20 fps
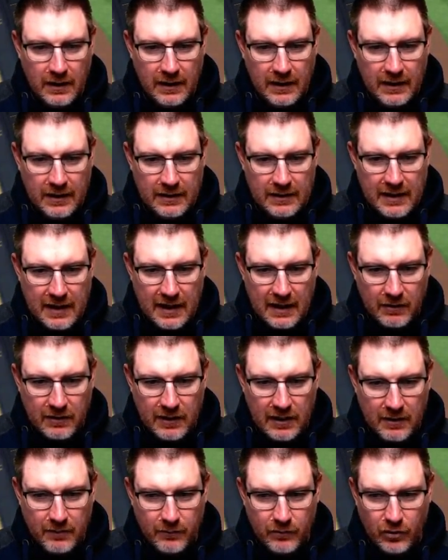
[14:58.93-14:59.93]
In now
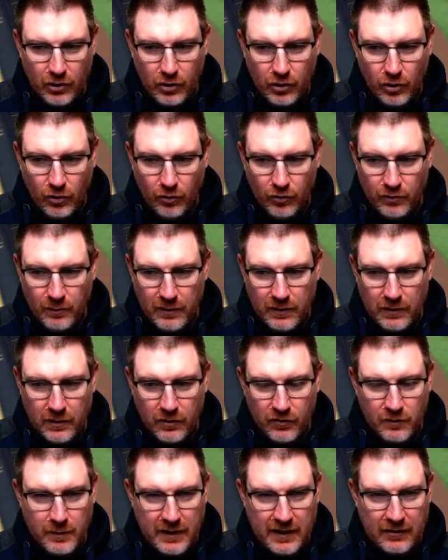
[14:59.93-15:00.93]
comes Guzman,
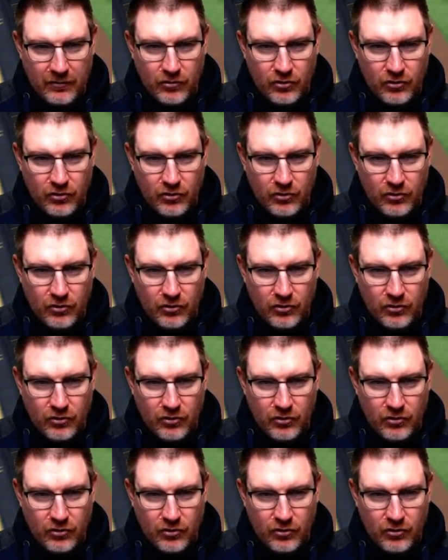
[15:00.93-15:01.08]
who's batting